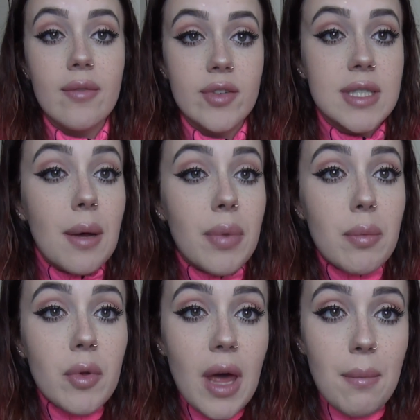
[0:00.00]
For some
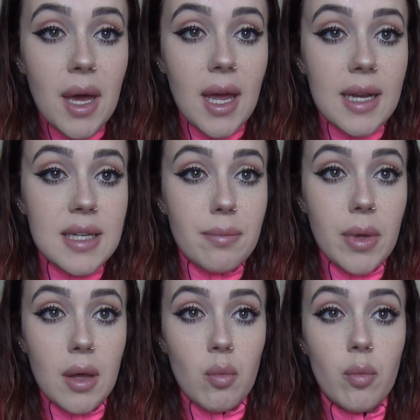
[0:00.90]
people, that might end up
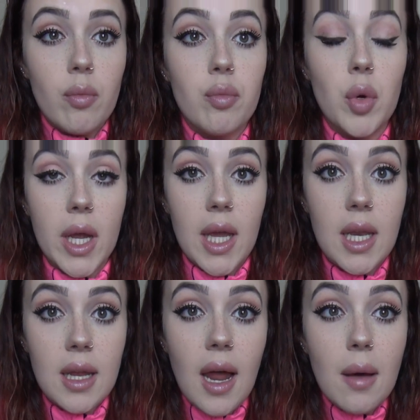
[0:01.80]
be
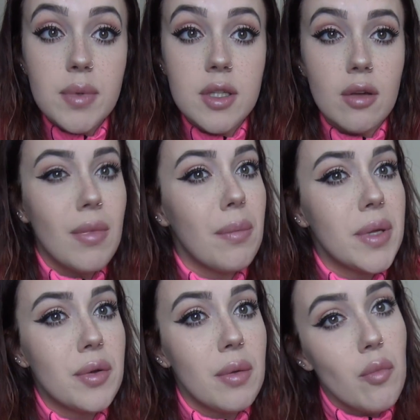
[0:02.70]
bringing it up, so you might
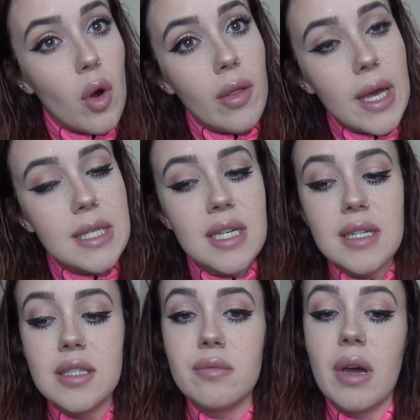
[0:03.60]
be doing more leg
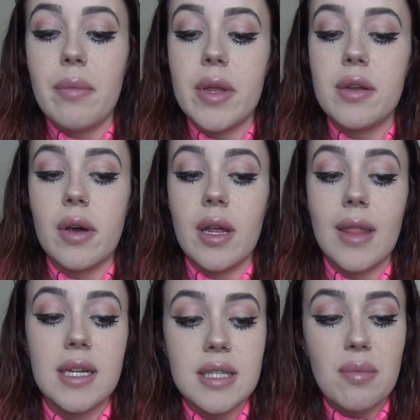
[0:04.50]
days, you might be doing
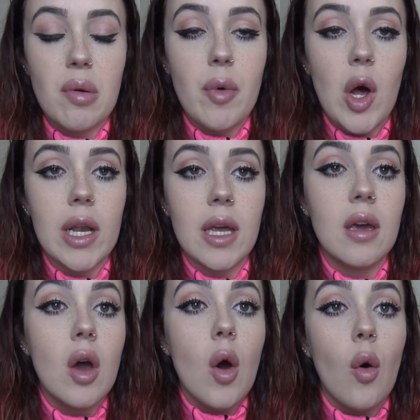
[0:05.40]
less upper
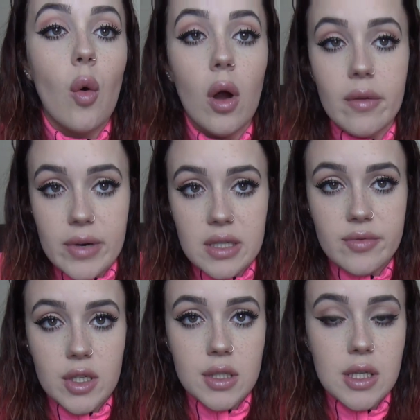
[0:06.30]
body, or vice
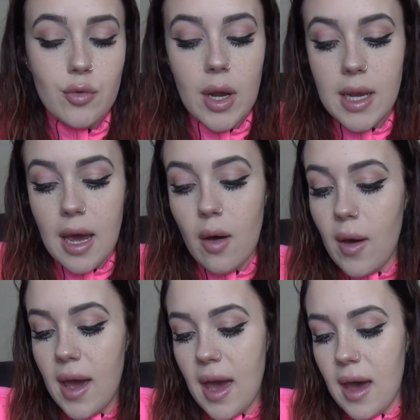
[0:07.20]
versa. Right now,
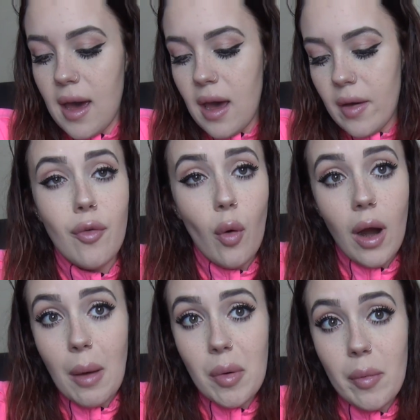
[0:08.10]
I have
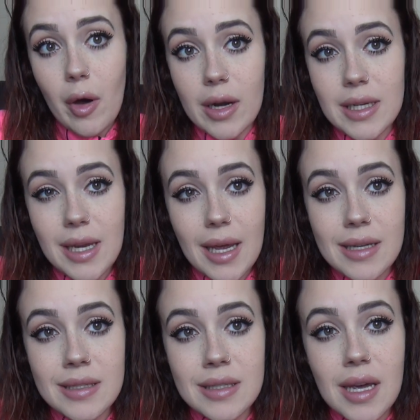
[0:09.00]
4 upper body
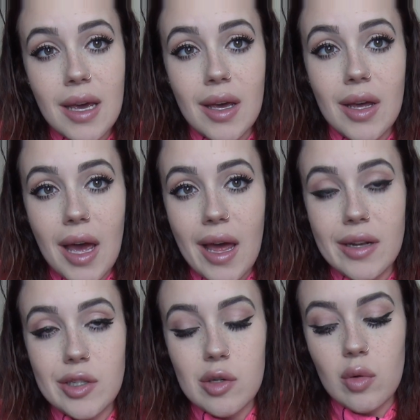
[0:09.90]
days
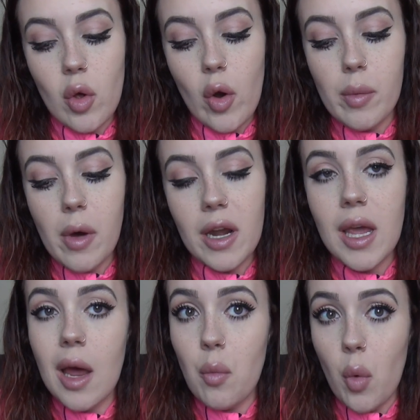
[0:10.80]
and 2 lower
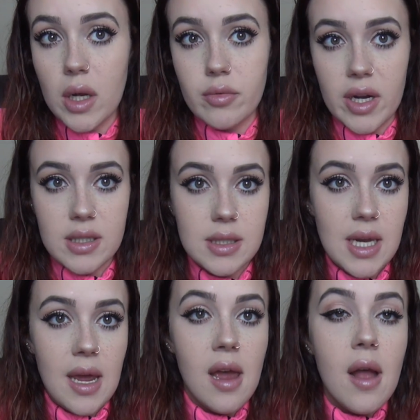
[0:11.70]
body and 1 rest
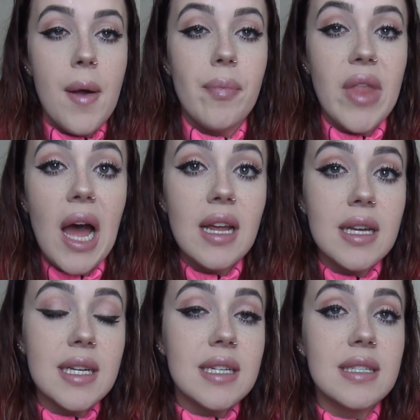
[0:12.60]
day. That
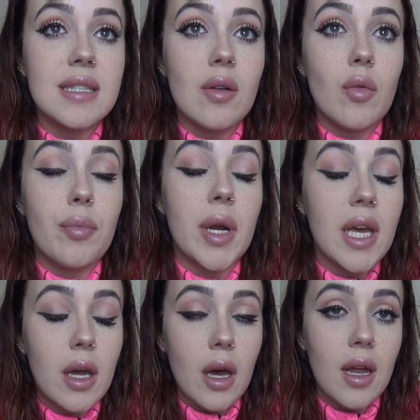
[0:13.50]
is
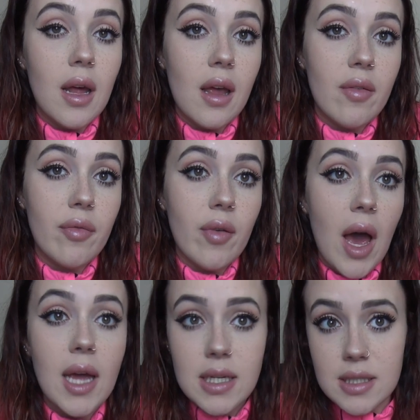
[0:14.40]
pretty good if
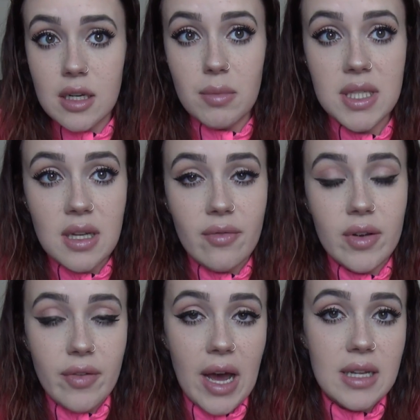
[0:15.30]
I consider myself
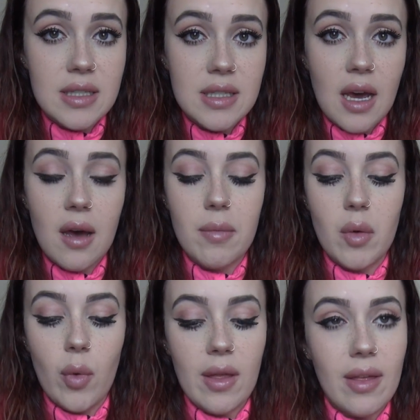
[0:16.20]
advanced
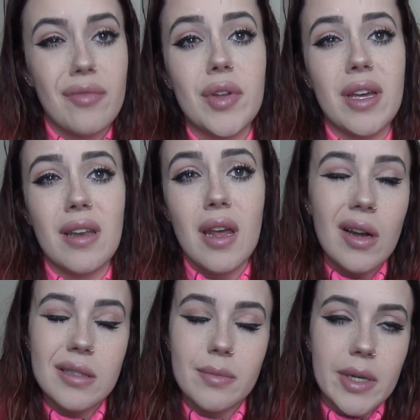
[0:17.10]
in weightlifting.
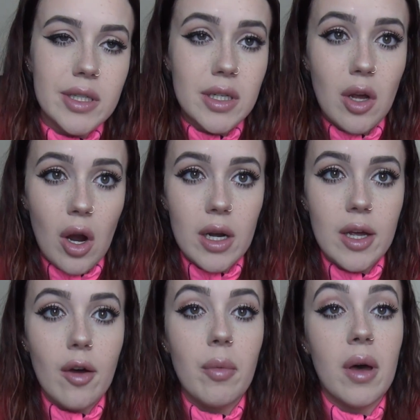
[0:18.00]
Not as much in
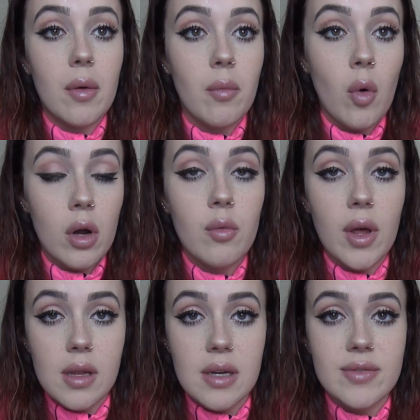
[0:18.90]
cardio, but more on
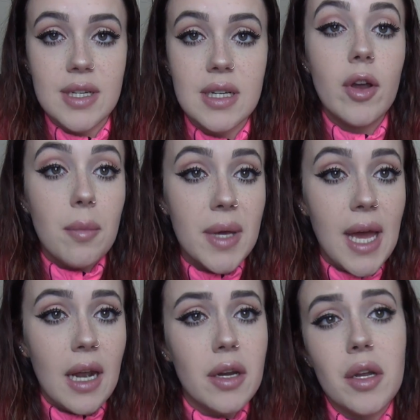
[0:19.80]
weightlifting. If you're a
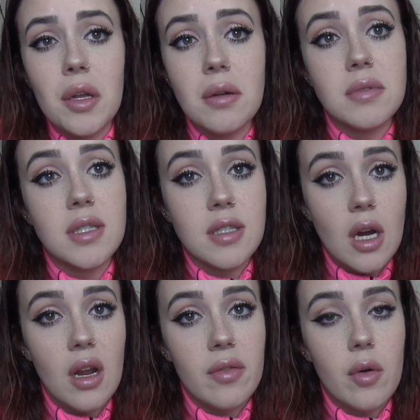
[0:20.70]
beginner, you know, just
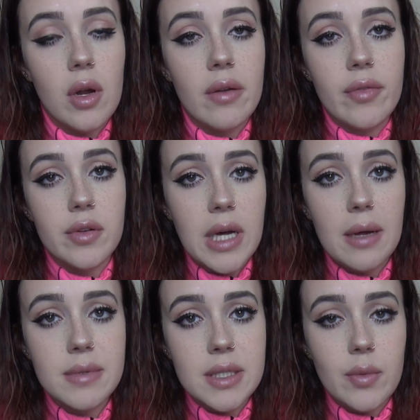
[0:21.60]
start off going a few
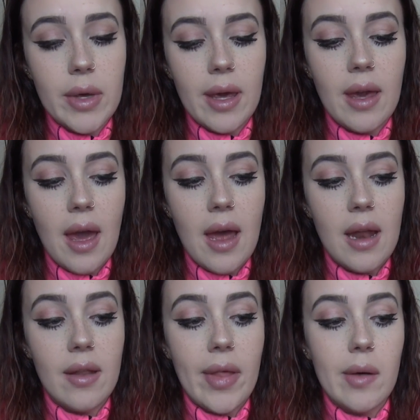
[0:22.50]
times a week,
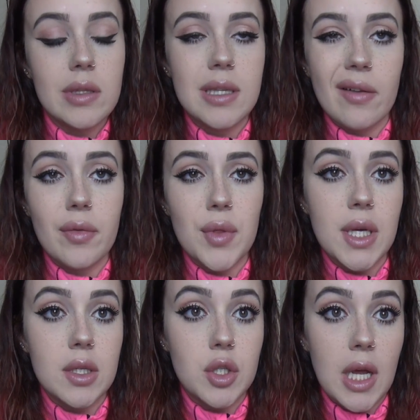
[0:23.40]
and that will
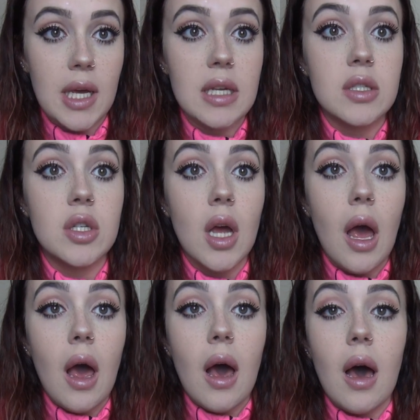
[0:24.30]
definitely change
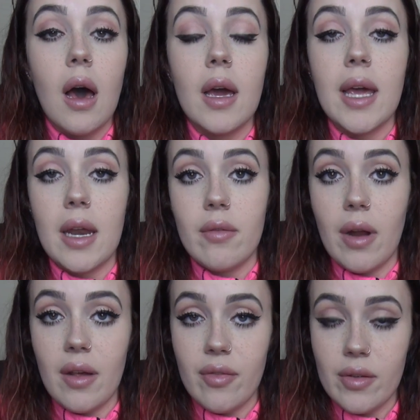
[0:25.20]
getting
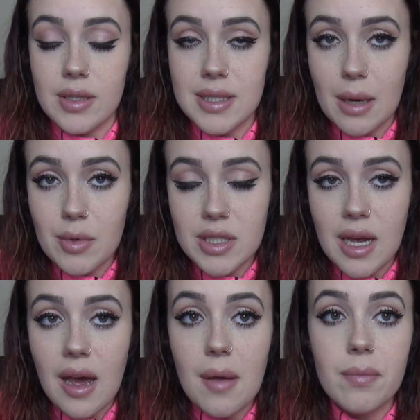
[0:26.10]
ready for the
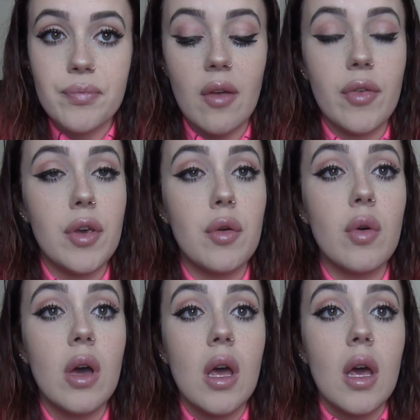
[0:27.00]
summertime. If
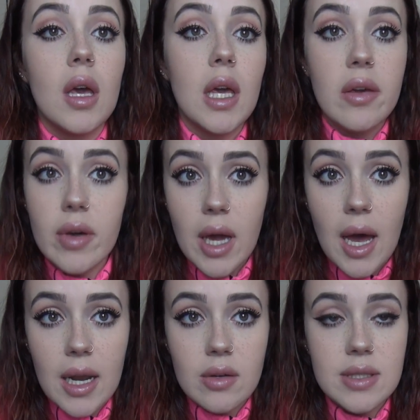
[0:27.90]
you even
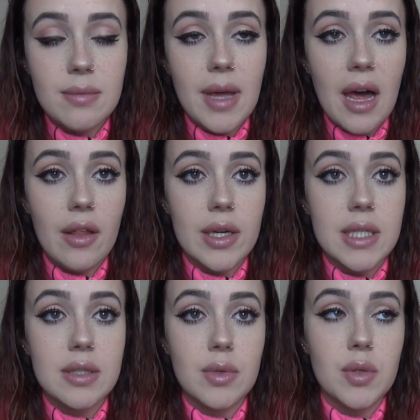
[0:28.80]
cut out some
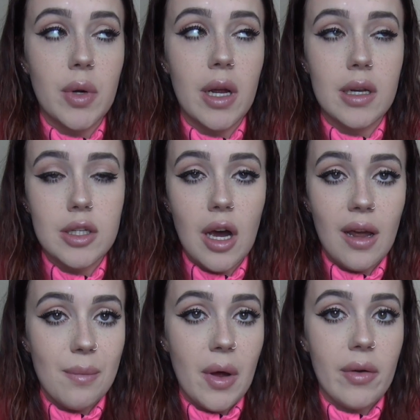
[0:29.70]
calories, which we're going to
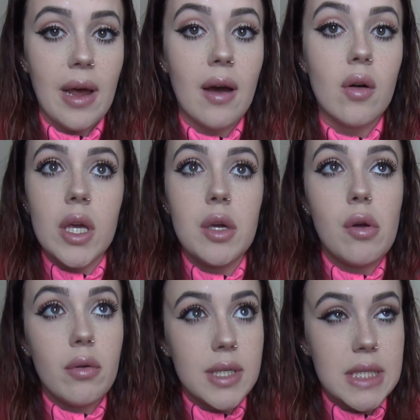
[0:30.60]
talk about now, you
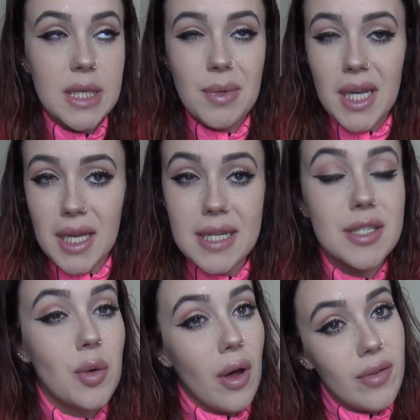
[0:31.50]
don't need to be
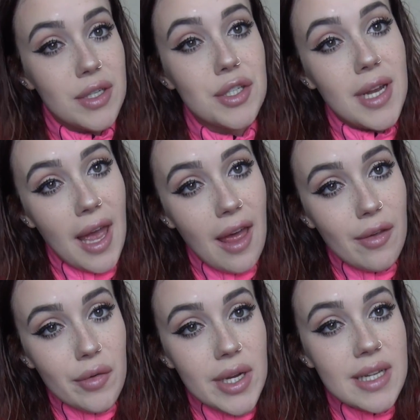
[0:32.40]
eating 1,200
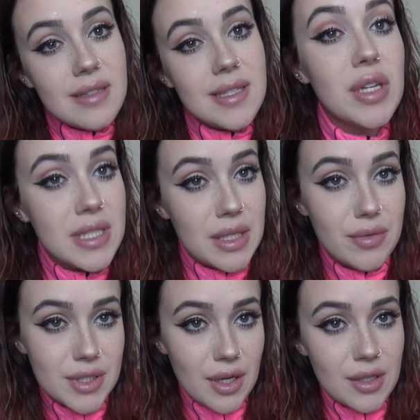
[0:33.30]
calories to see
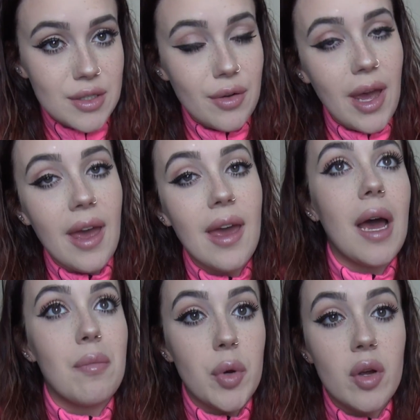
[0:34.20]
results, okay?
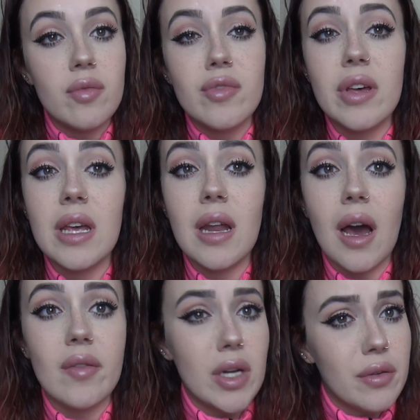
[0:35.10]
I'm proof of it.
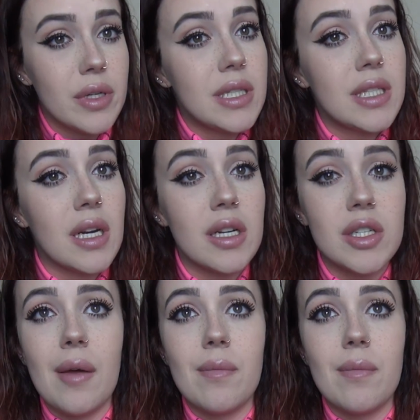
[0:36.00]
I've done research.